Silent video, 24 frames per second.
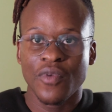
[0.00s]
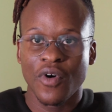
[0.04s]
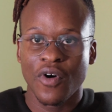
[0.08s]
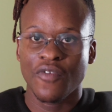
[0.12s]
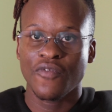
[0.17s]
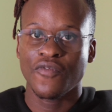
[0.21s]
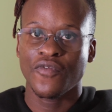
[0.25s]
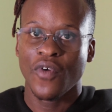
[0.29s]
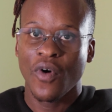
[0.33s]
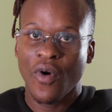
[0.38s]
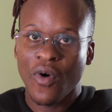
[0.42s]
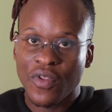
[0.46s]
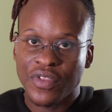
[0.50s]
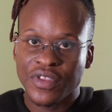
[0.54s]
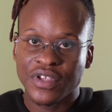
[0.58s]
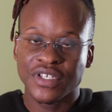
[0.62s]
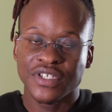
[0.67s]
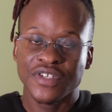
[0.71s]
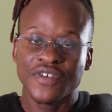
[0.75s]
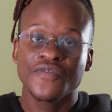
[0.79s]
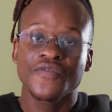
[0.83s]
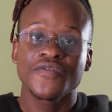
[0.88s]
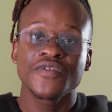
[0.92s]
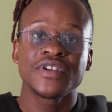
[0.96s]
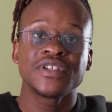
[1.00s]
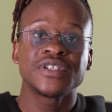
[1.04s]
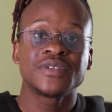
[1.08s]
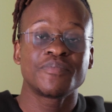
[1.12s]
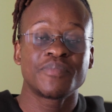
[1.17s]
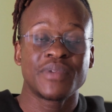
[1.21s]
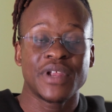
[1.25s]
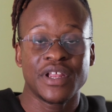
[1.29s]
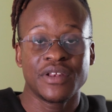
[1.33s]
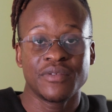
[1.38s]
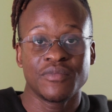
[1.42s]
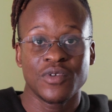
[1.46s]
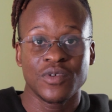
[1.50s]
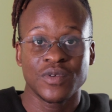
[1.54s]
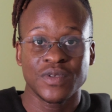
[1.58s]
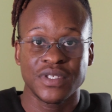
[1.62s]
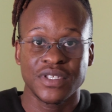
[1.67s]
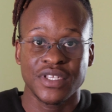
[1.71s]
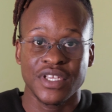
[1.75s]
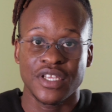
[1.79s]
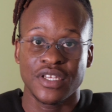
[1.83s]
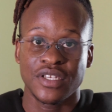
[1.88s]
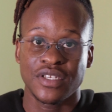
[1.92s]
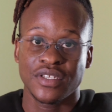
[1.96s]
of all the different blend modes
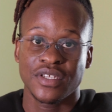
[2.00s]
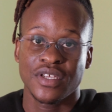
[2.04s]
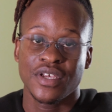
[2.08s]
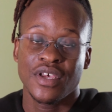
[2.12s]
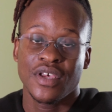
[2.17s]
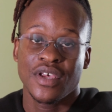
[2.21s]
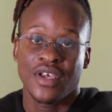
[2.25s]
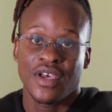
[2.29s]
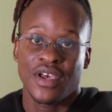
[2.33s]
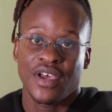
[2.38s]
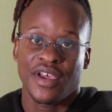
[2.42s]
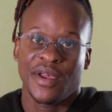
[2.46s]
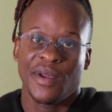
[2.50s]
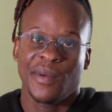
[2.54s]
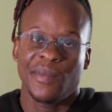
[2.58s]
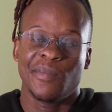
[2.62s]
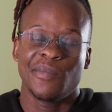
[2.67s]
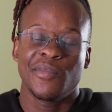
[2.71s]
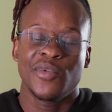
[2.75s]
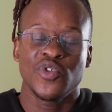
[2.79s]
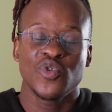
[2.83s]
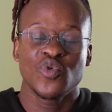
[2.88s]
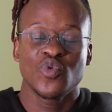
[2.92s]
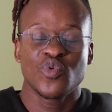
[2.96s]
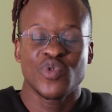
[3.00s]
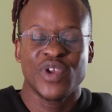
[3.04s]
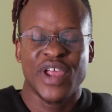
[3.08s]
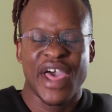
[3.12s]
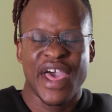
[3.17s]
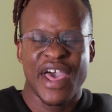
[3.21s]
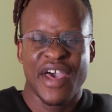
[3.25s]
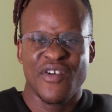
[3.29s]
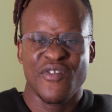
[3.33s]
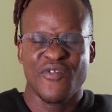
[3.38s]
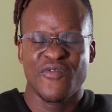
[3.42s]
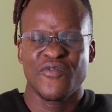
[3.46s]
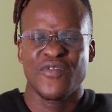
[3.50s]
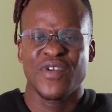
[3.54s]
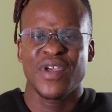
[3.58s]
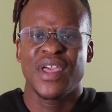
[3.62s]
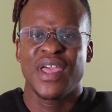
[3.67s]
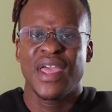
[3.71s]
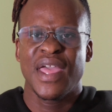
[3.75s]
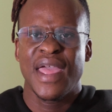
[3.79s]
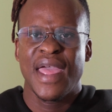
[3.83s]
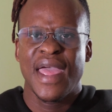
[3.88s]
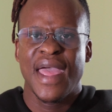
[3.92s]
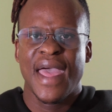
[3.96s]
that you would have.
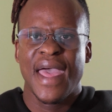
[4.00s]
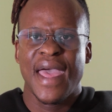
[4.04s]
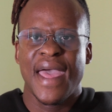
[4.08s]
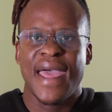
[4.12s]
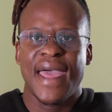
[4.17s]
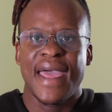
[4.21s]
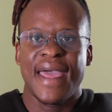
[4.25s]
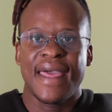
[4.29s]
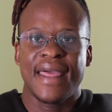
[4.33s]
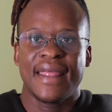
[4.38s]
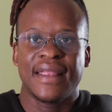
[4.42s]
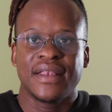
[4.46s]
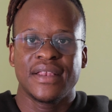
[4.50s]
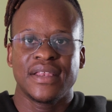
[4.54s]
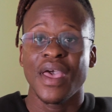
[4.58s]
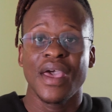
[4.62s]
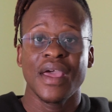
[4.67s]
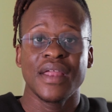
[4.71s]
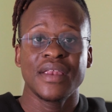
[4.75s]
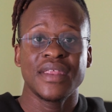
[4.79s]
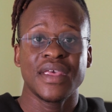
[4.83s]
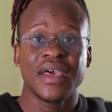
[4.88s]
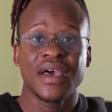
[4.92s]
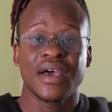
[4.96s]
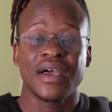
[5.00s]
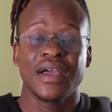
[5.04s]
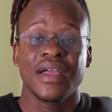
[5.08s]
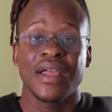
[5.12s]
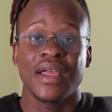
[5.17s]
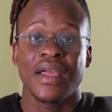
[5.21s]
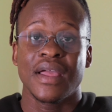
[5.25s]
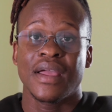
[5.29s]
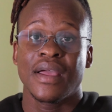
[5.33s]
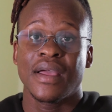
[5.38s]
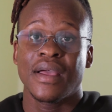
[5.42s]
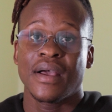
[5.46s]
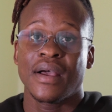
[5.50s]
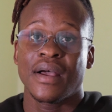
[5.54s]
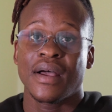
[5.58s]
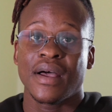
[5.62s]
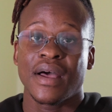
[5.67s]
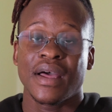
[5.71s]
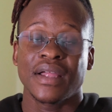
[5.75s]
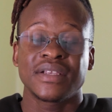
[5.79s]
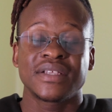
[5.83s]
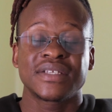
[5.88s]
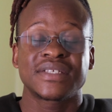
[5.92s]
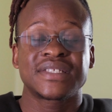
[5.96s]
And yeah,
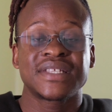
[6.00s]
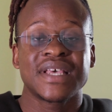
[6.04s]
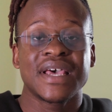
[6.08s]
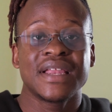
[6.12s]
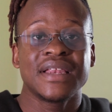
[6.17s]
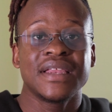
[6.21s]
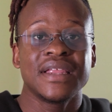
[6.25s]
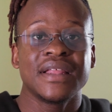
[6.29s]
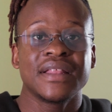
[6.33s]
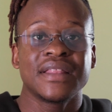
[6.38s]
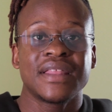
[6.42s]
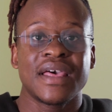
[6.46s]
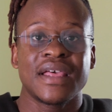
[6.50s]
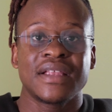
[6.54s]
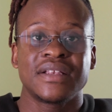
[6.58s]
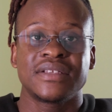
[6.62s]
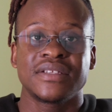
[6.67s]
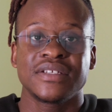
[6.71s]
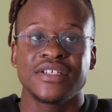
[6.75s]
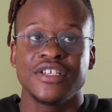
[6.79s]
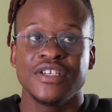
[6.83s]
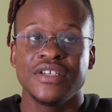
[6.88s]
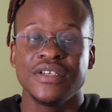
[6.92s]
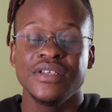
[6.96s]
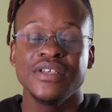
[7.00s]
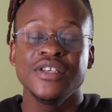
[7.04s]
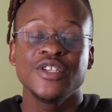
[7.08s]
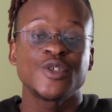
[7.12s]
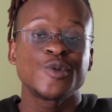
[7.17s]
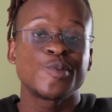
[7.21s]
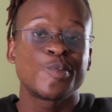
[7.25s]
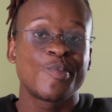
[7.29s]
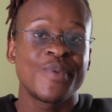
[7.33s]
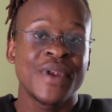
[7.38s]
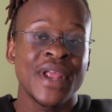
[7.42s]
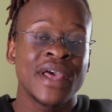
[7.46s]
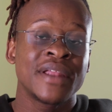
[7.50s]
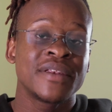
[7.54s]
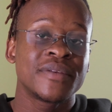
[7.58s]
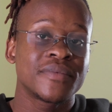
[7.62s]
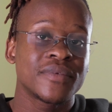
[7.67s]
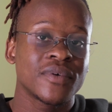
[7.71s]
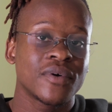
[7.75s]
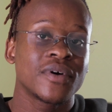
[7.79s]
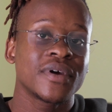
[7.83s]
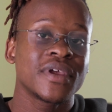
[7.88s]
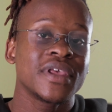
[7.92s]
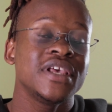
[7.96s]
understanding that each
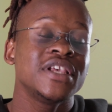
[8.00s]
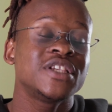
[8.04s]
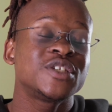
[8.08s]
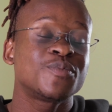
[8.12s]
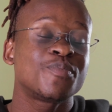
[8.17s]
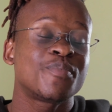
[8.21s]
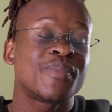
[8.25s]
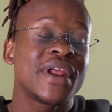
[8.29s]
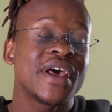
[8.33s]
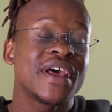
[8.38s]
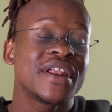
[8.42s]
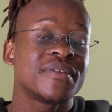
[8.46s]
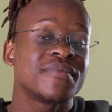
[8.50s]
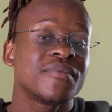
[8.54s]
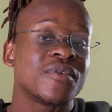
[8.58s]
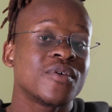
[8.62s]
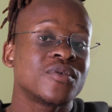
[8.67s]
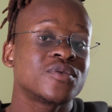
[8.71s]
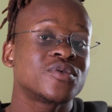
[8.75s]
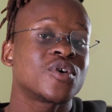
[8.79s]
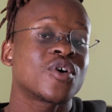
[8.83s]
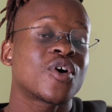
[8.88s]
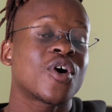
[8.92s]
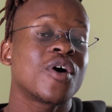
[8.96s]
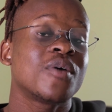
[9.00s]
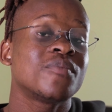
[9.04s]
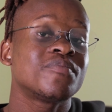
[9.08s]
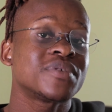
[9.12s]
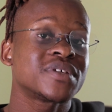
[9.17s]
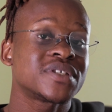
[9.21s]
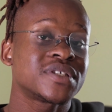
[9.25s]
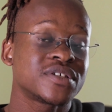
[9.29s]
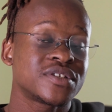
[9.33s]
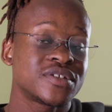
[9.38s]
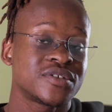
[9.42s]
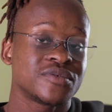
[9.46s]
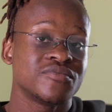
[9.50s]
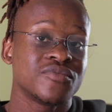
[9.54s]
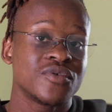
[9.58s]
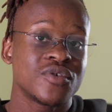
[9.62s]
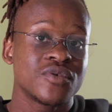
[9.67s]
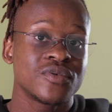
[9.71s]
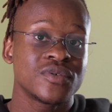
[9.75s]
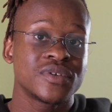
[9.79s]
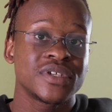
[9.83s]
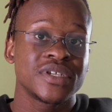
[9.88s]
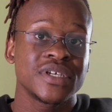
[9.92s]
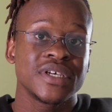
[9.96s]
blend mode or composite
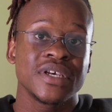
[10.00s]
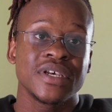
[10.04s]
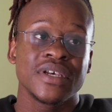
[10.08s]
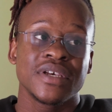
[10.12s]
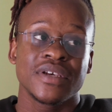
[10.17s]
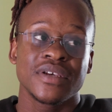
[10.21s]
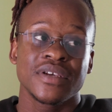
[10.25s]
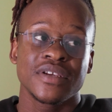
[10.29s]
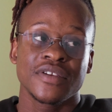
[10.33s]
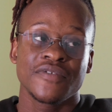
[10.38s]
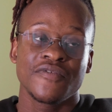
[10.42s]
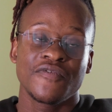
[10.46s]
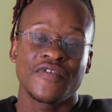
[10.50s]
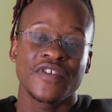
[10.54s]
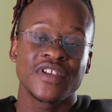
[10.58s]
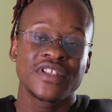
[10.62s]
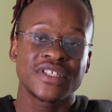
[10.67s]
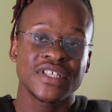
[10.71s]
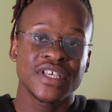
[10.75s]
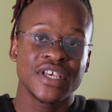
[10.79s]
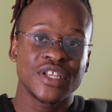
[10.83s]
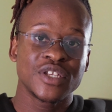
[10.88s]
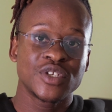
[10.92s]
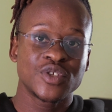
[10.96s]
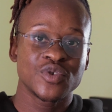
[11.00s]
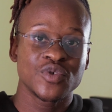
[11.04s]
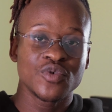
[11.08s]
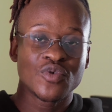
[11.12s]
mode fits into